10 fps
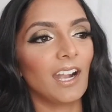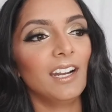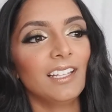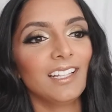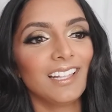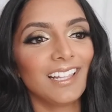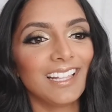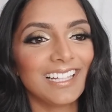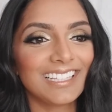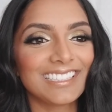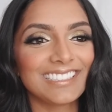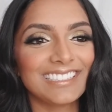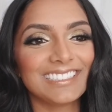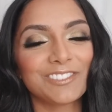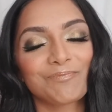And you need to show a little bit of skin
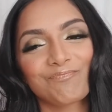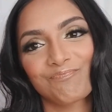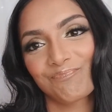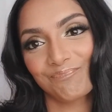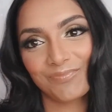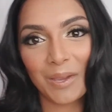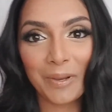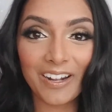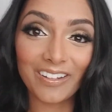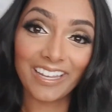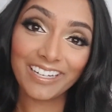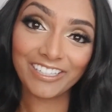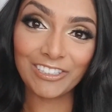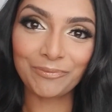apparently I